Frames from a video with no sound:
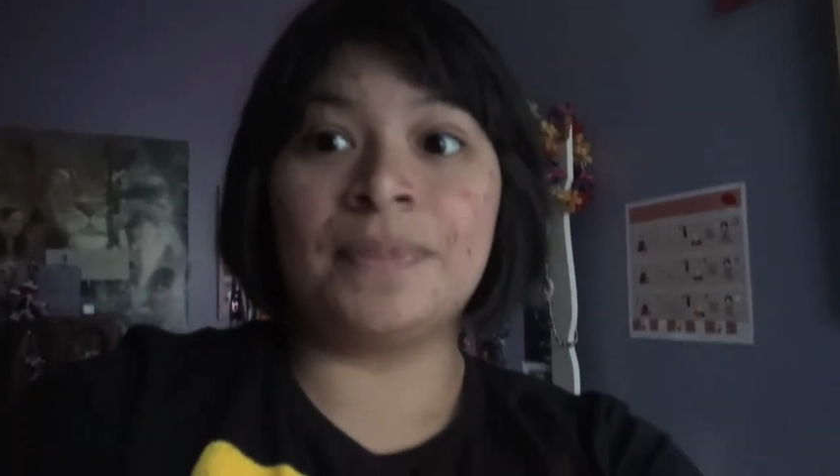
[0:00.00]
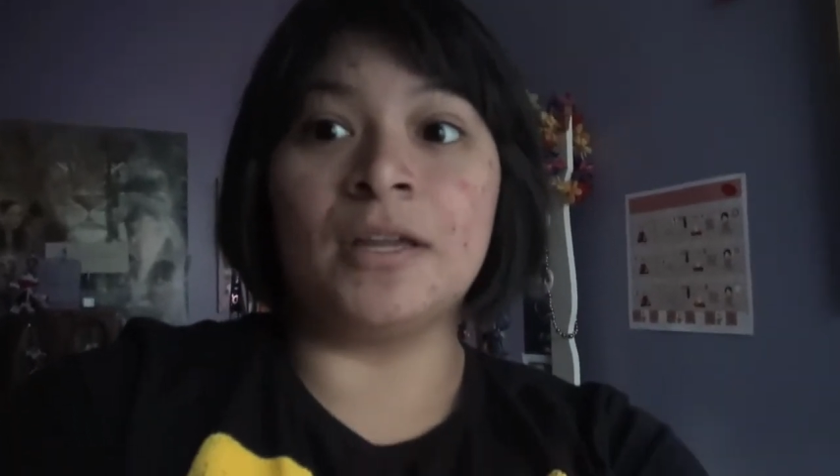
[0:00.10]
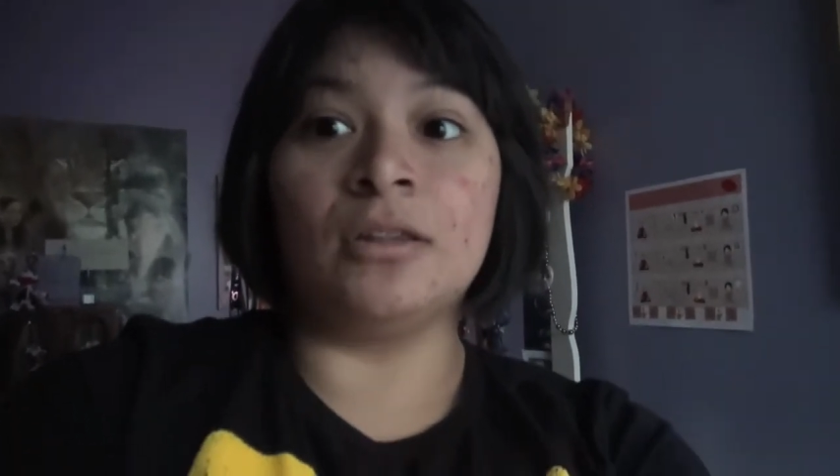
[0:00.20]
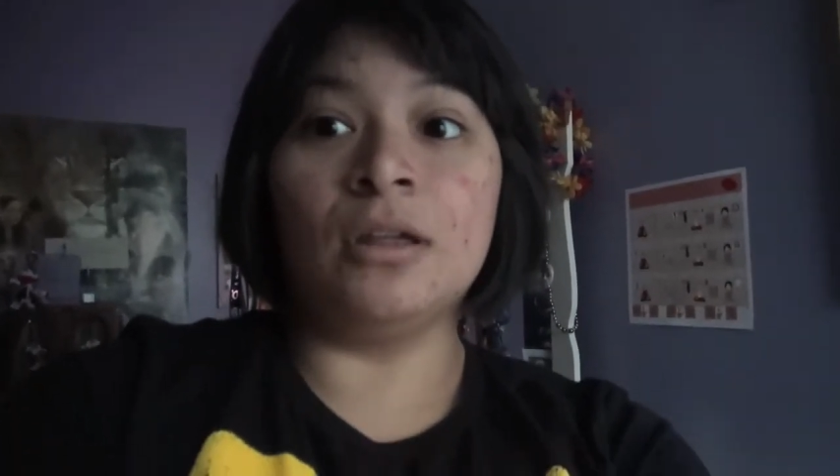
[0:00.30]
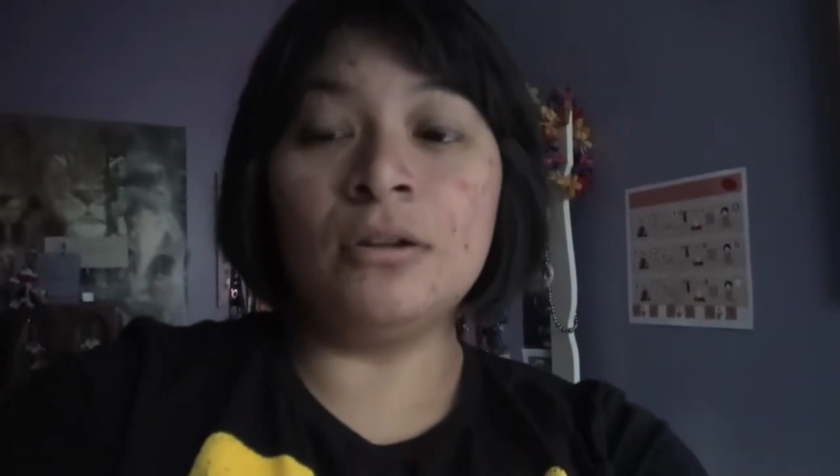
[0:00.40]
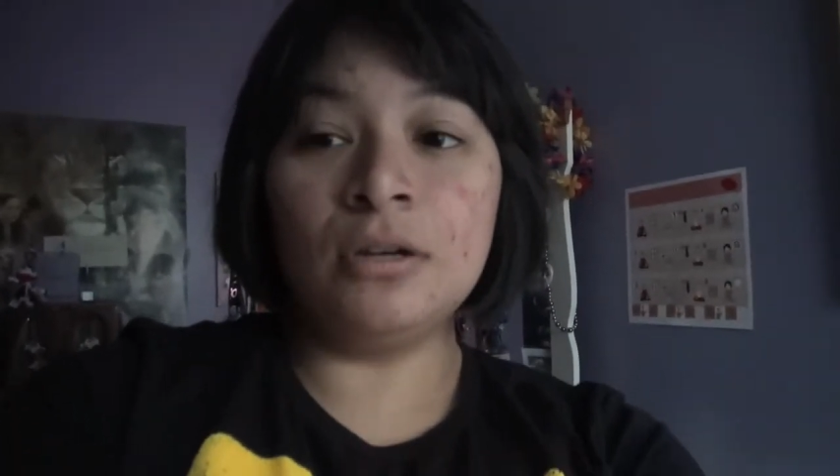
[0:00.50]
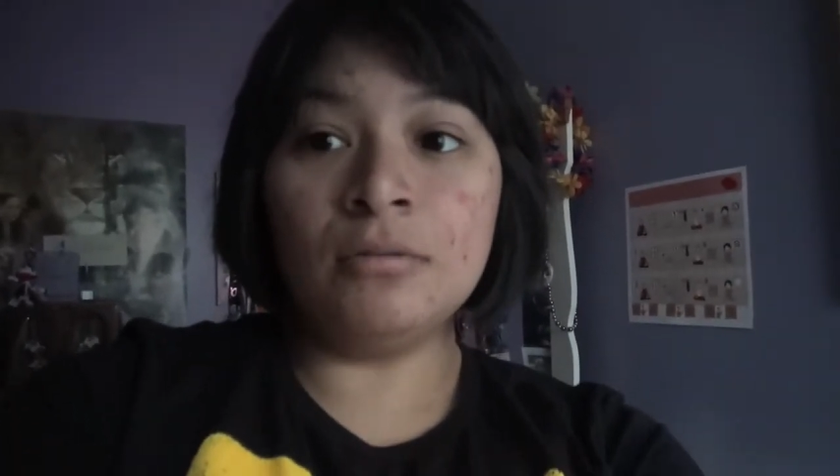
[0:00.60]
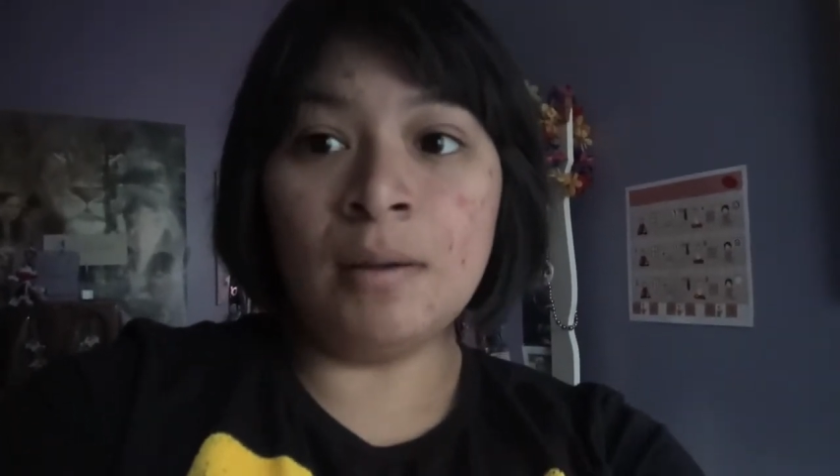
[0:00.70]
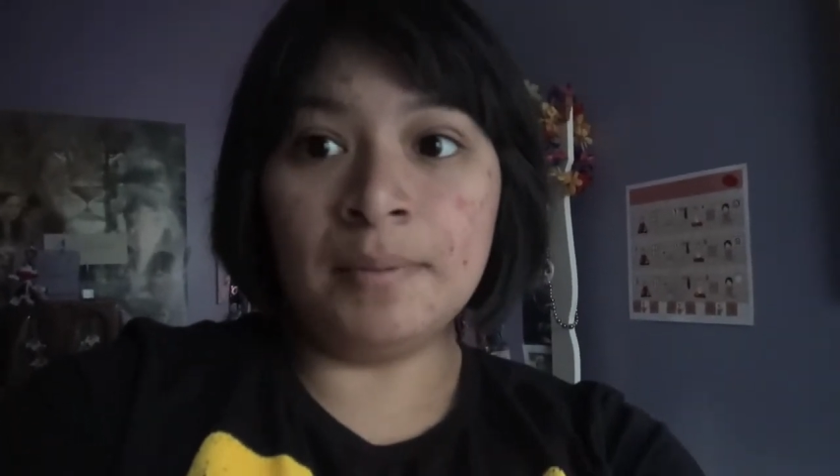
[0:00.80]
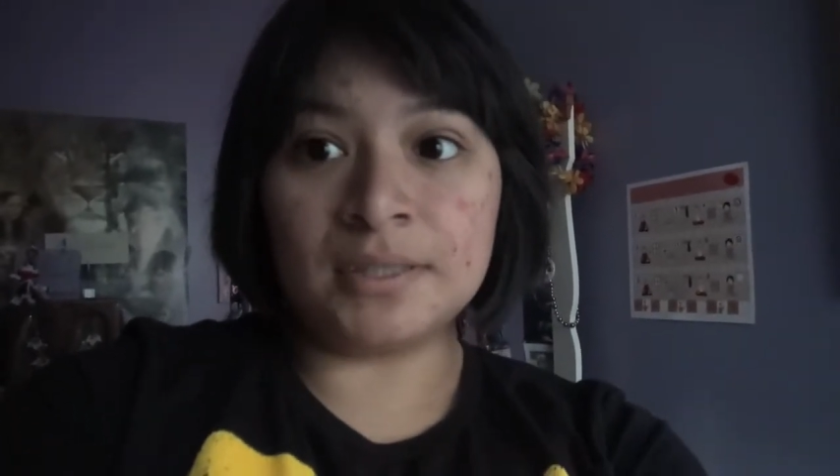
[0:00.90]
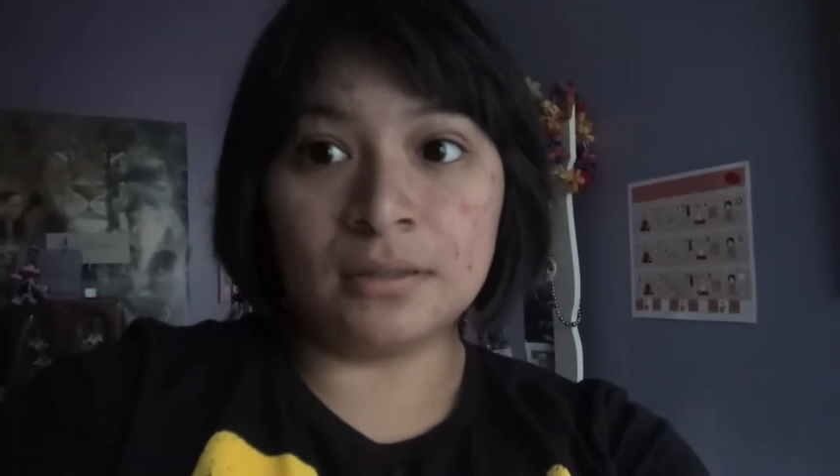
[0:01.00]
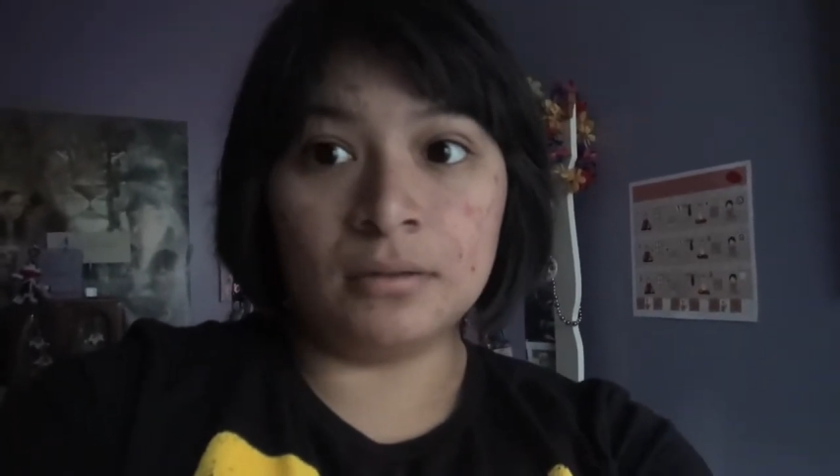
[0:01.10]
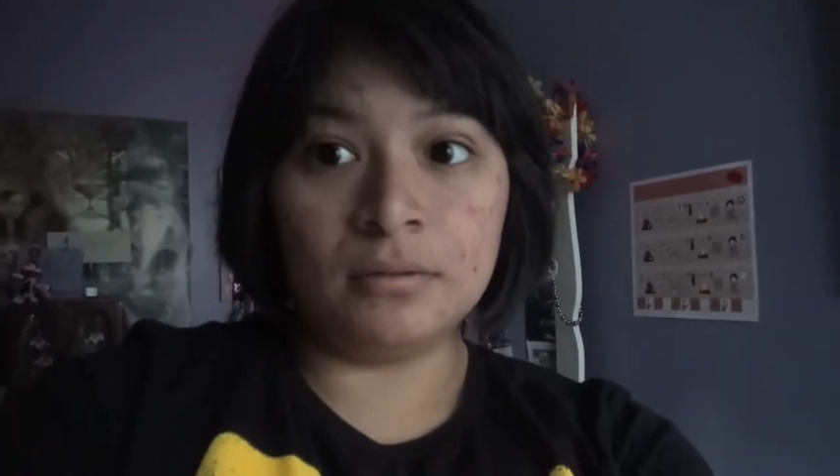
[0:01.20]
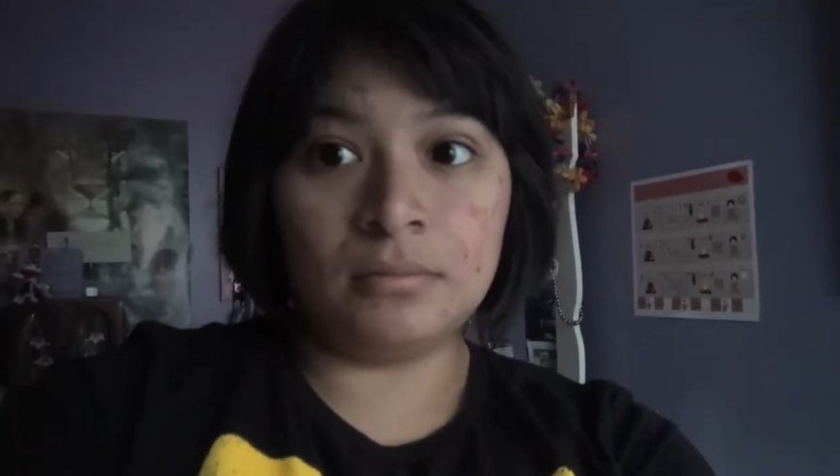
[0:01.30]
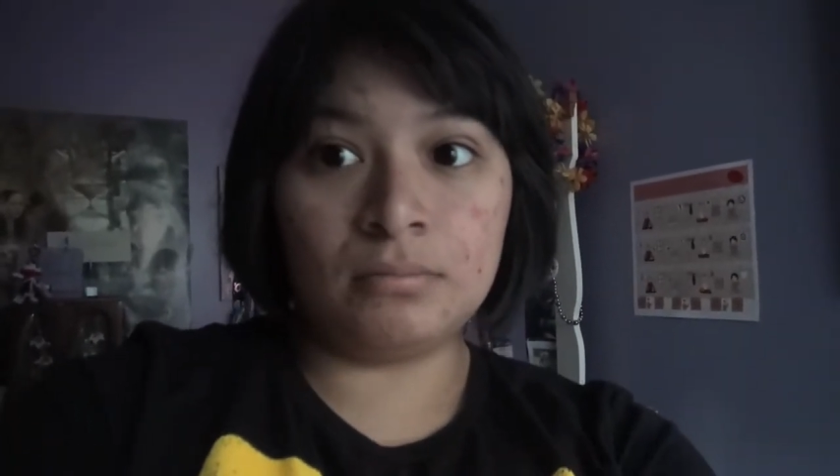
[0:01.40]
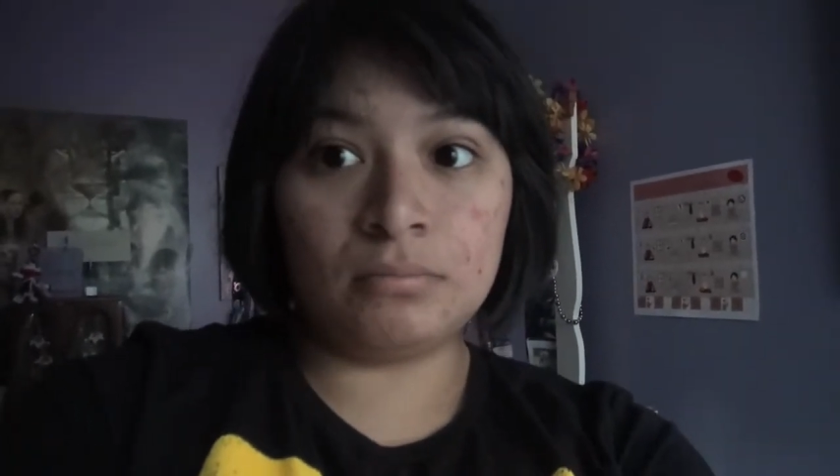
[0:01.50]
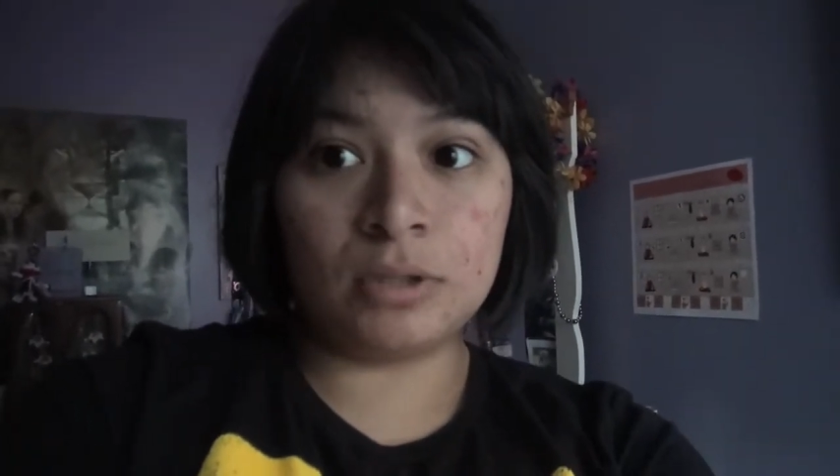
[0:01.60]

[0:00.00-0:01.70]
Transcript: another new episode